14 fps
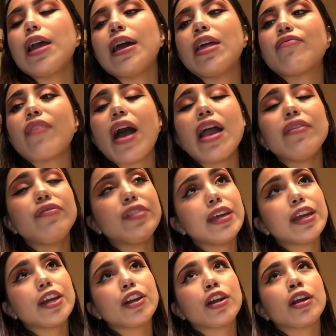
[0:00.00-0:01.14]
And in five
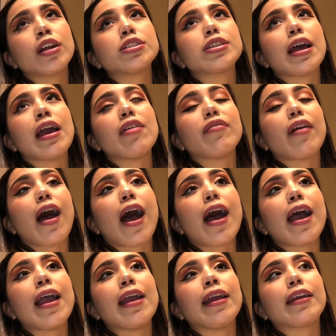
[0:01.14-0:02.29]
years, if
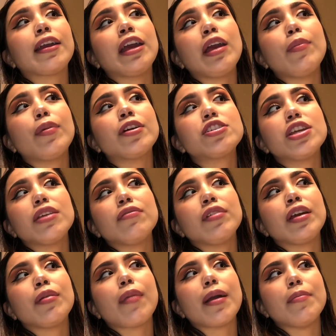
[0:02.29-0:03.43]
I keep
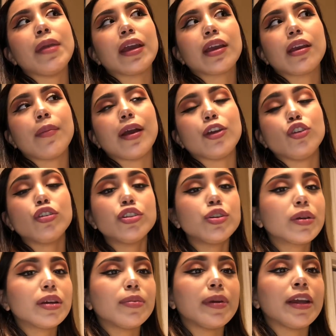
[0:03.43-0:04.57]
achieving my make my
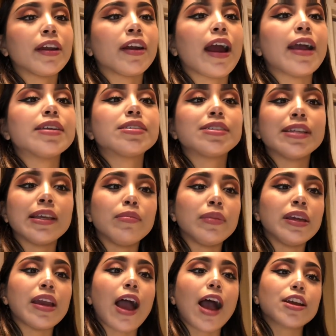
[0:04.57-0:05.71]
YouTube career, I see
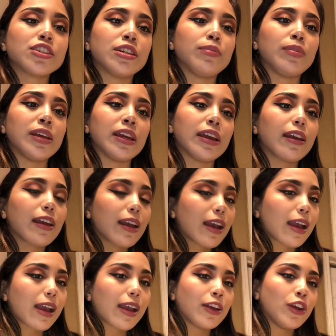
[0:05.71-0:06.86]
me actually being,
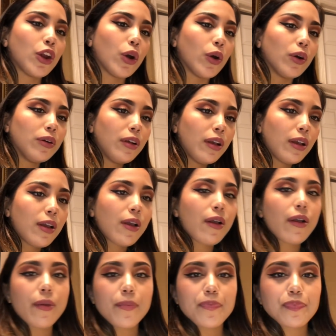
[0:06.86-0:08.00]
you know,
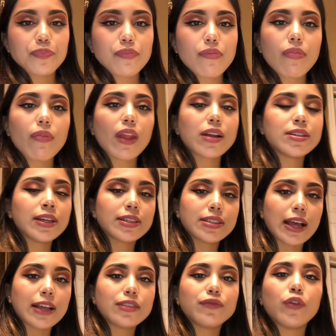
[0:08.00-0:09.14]

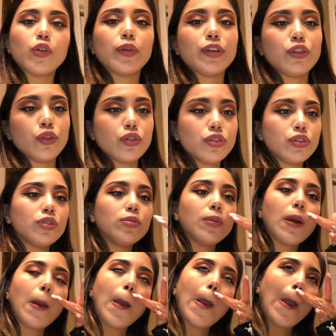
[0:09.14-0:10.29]
successful with YouTube.
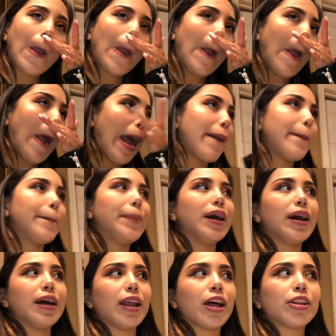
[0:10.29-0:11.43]

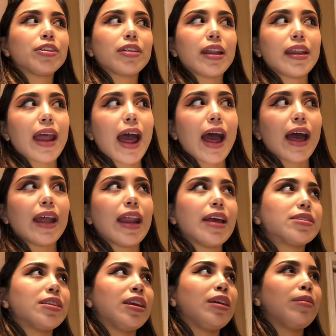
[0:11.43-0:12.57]
But other than that, I
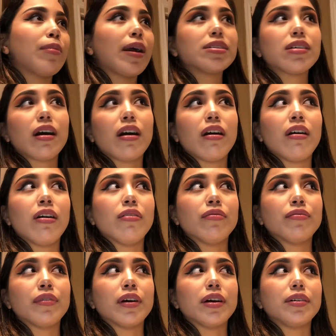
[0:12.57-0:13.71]
see myself